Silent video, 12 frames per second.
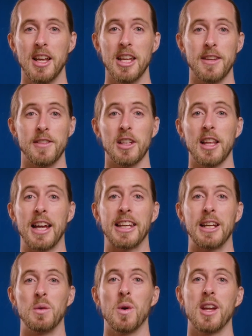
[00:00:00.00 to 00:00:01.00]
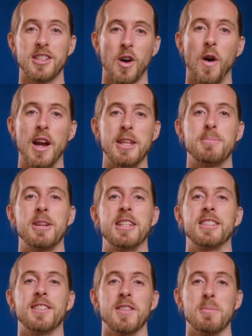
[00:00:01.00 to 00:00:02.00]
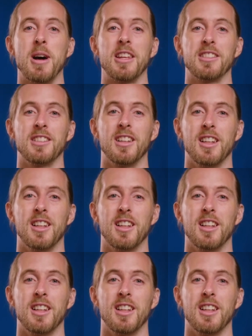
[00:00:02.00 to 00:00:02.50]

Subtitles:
if you're lacking one tiny piece of the puzzle.